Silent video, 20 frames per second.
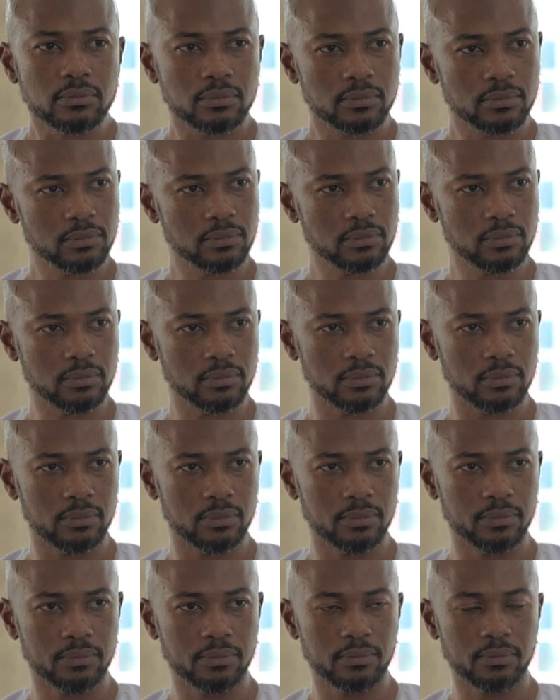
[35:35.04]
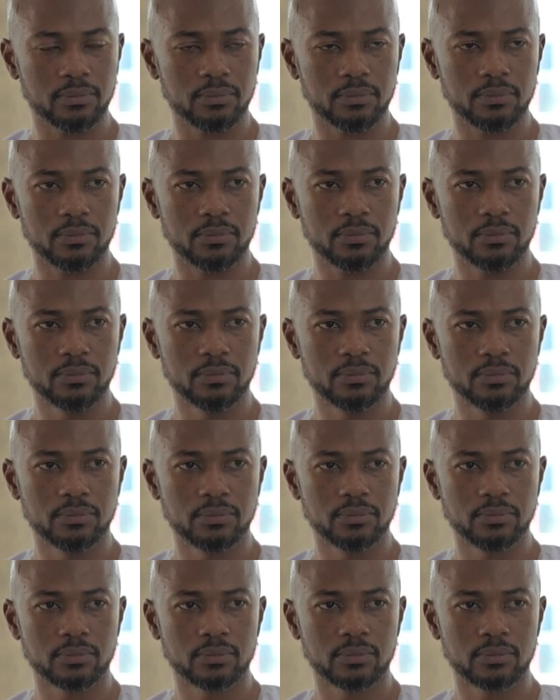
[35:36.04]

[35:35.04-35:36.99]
[no speech]